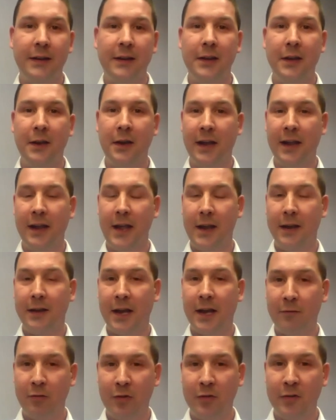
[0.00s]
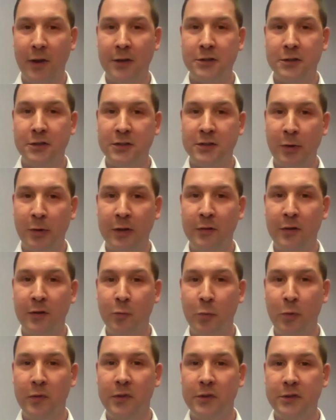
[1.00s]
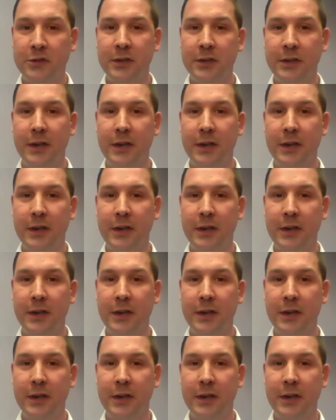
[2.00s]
He and I had conversations about this position,